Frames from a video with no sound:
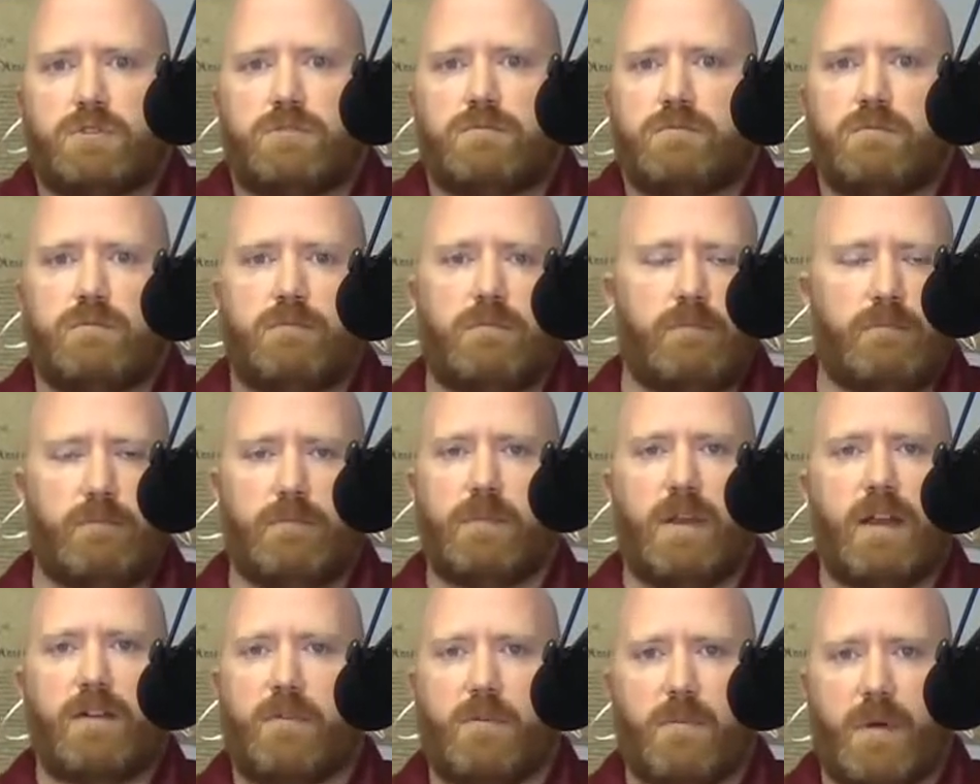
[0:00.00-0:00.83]

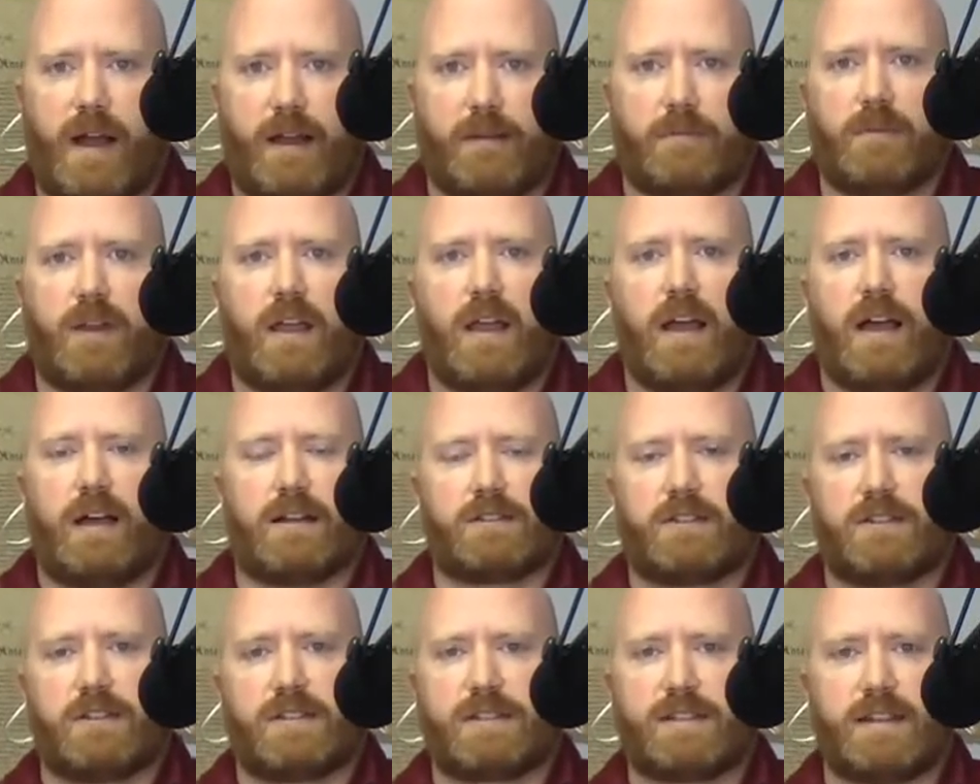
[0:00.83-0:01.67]
never mind. I
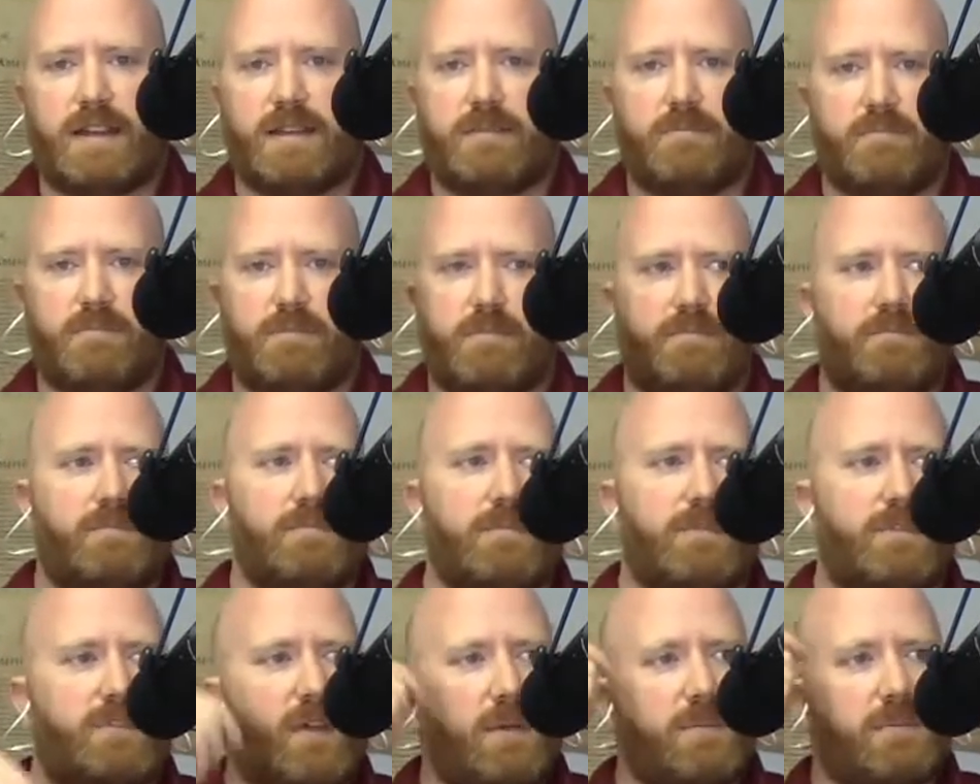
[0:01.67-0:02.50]
was going to say
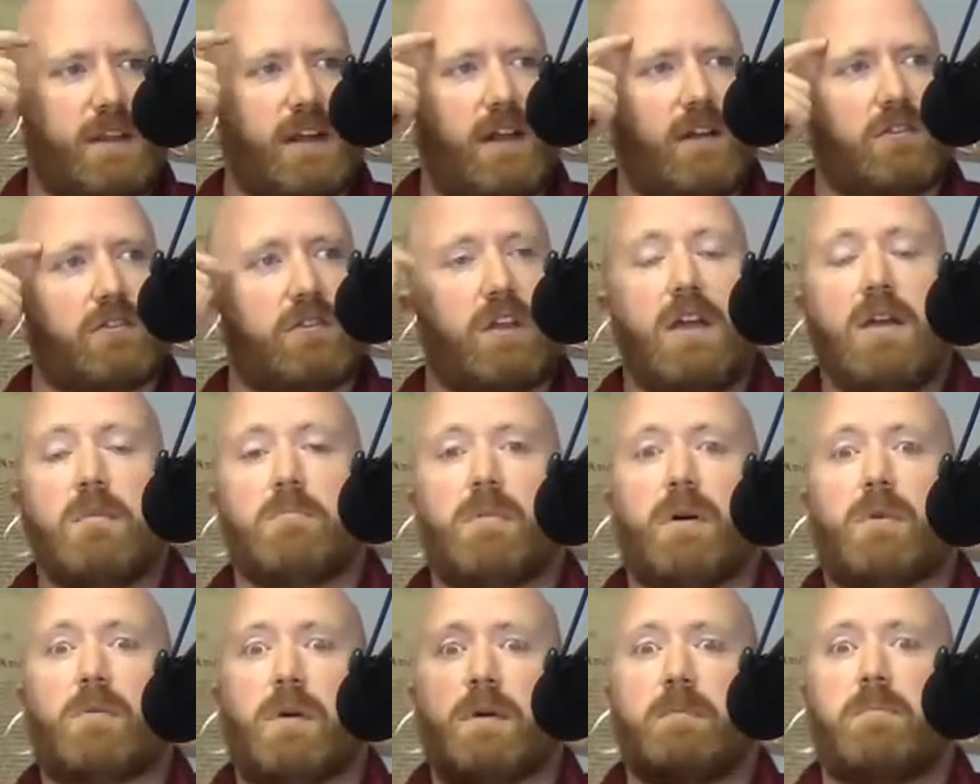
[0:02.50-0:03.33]
something else.
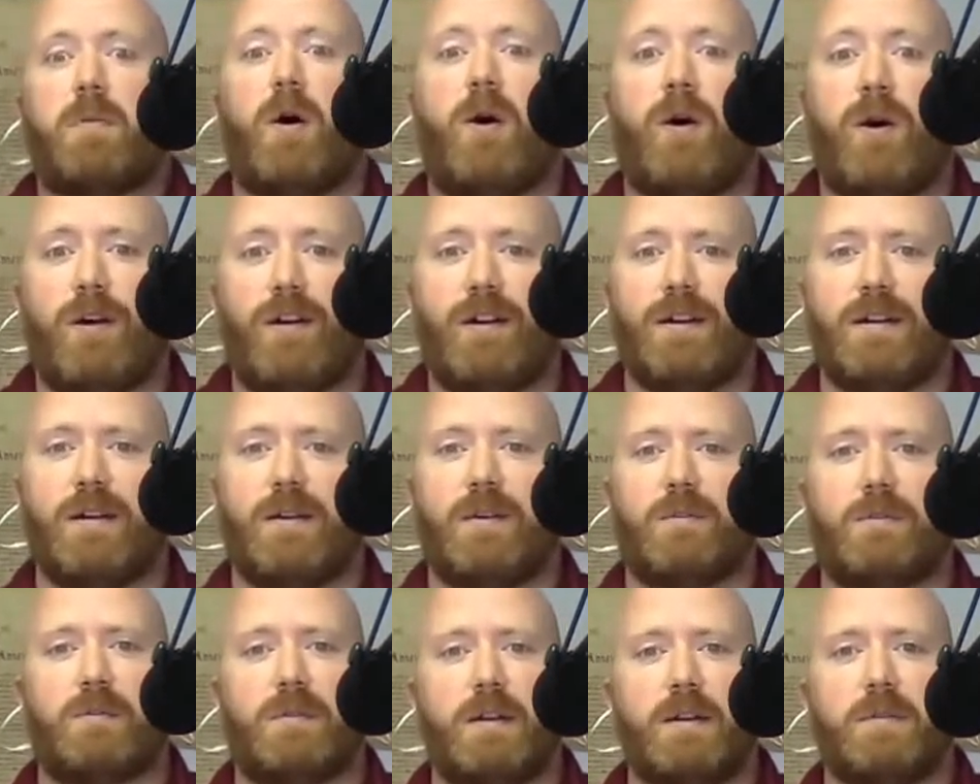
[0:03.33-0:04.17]
But
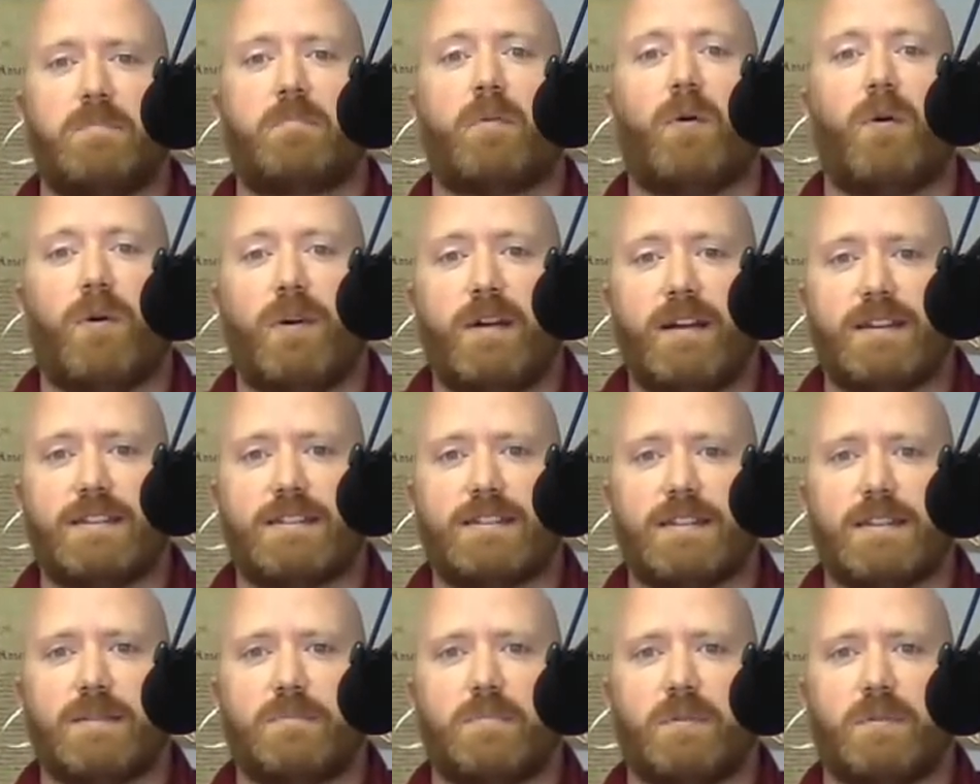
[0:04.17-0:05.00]
report it to the